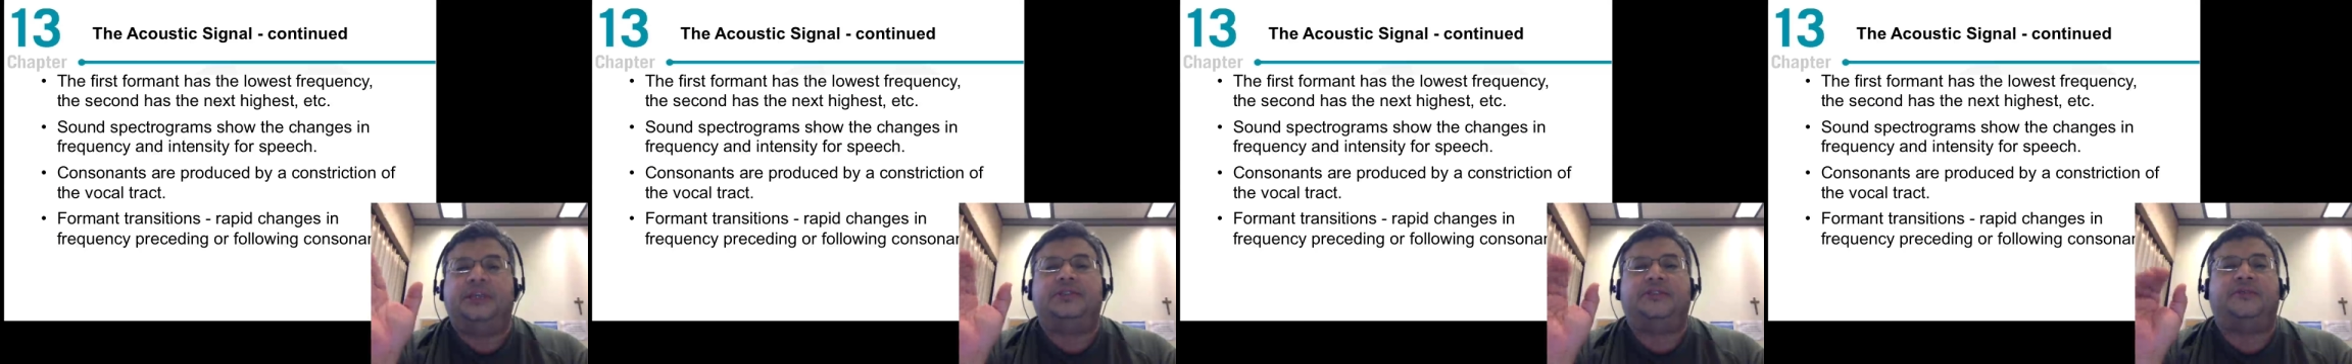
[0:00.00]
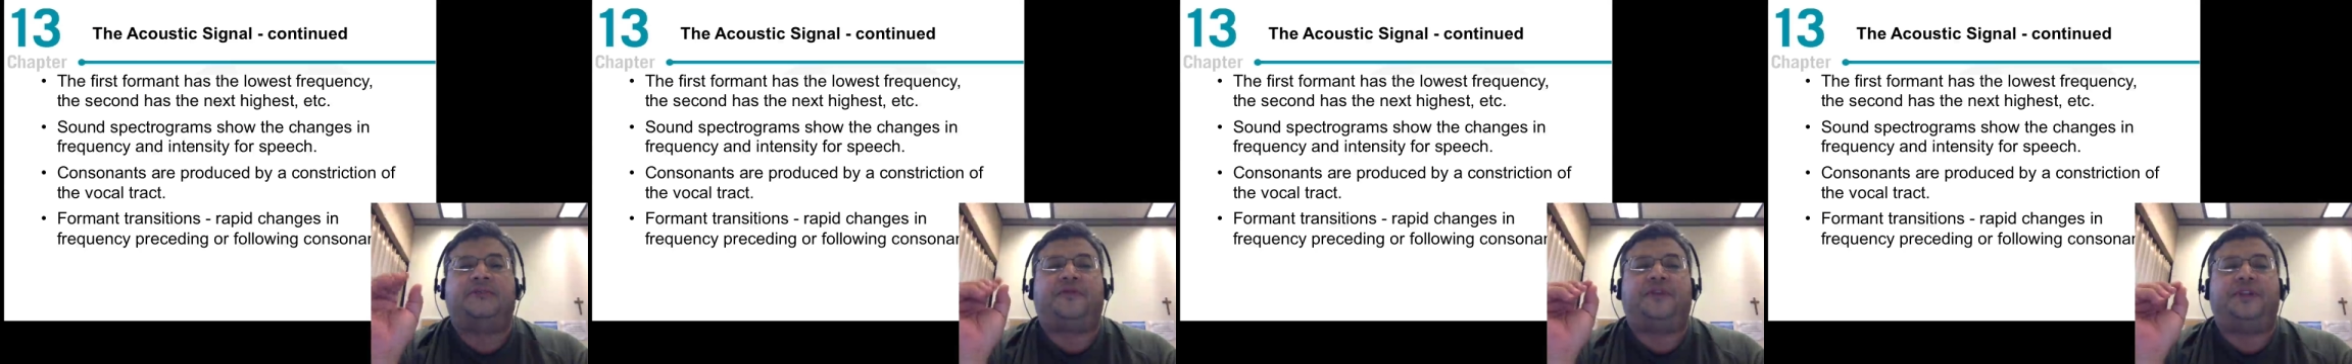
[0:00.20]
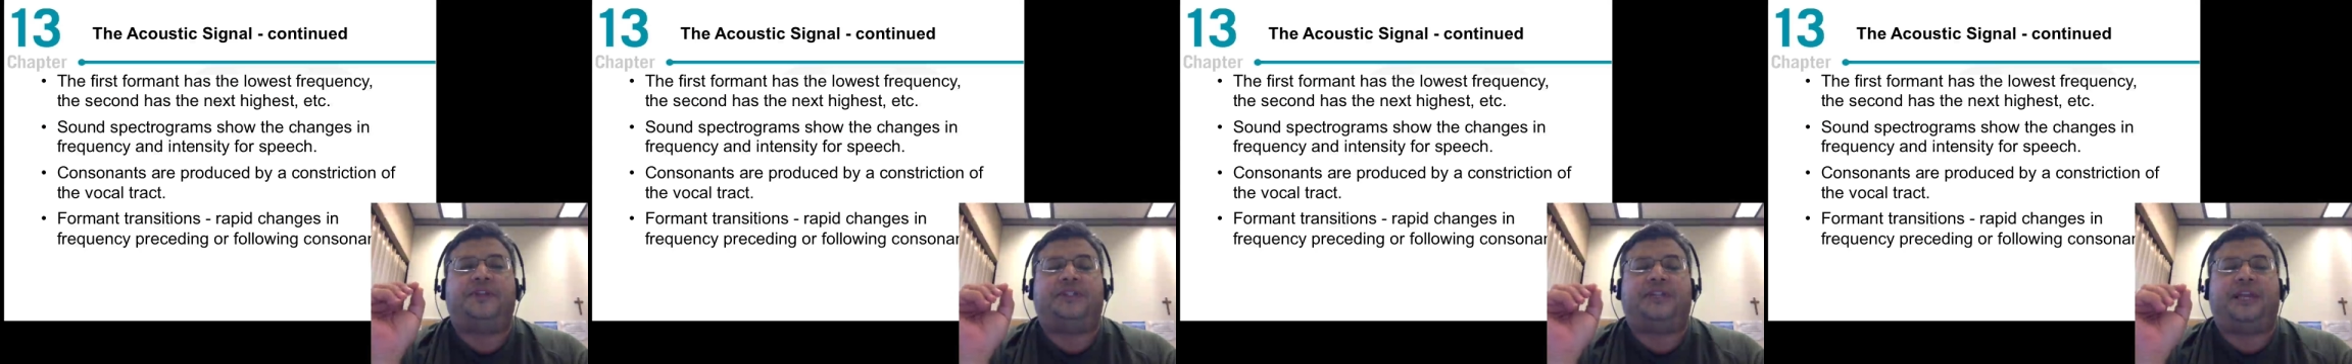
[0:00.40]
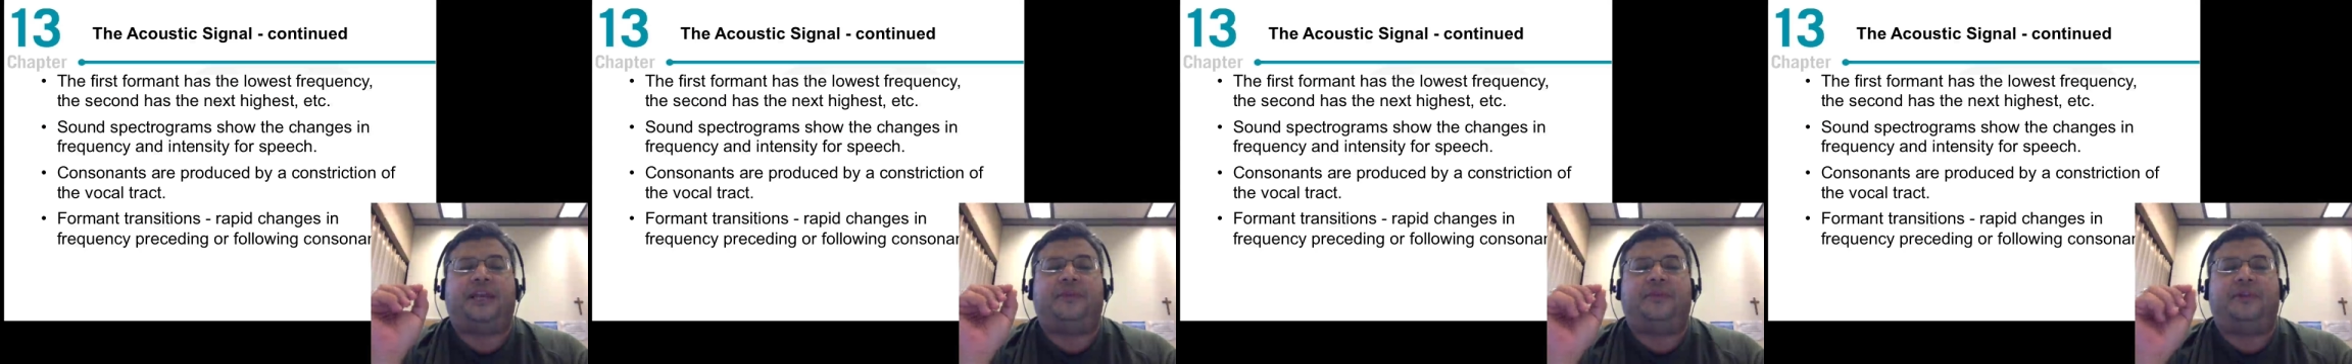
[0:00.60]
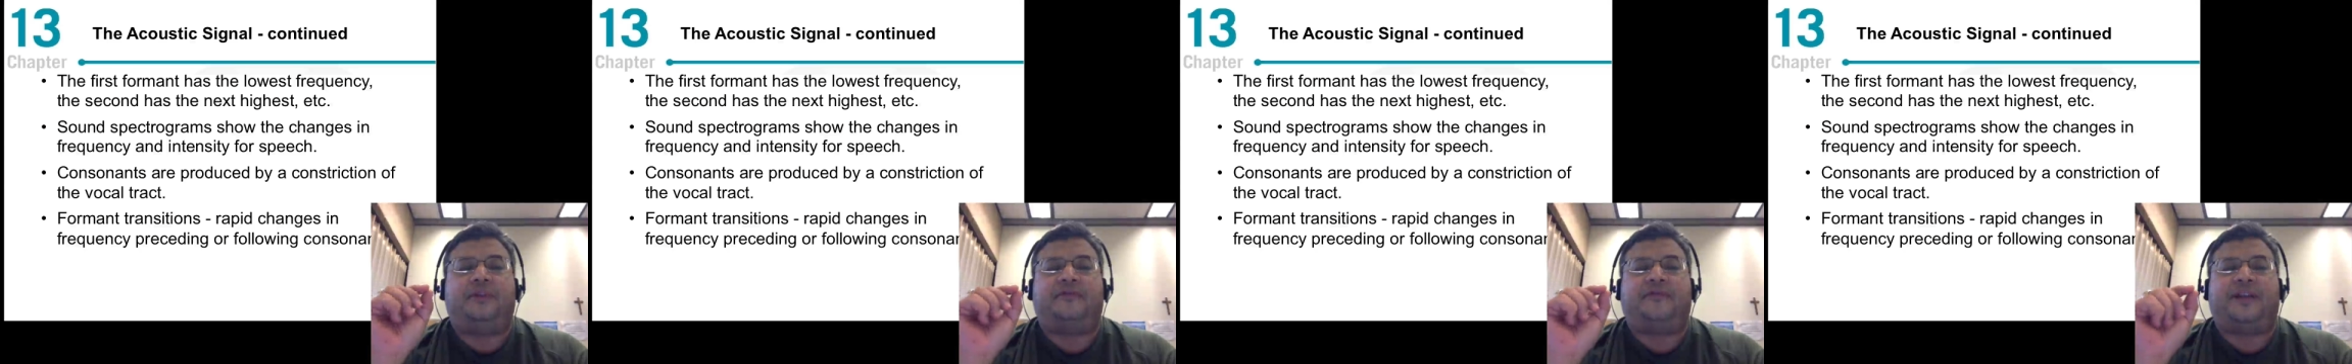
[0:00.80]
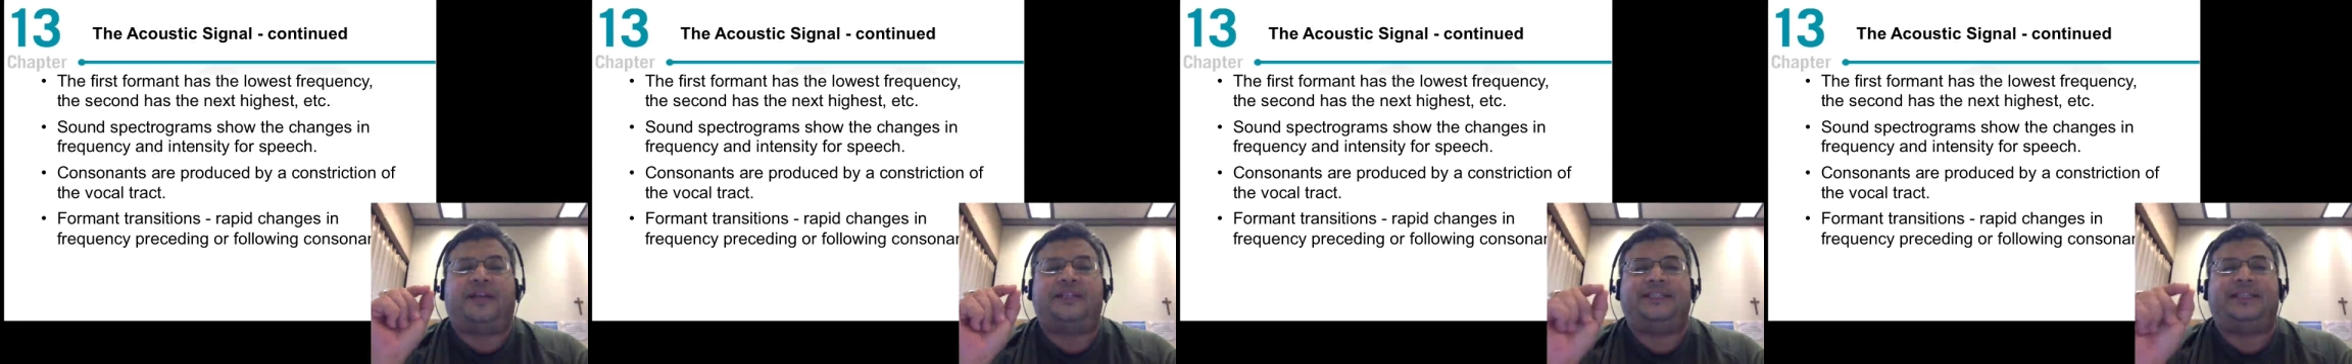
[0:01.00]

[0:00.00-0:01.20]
So, for example, if I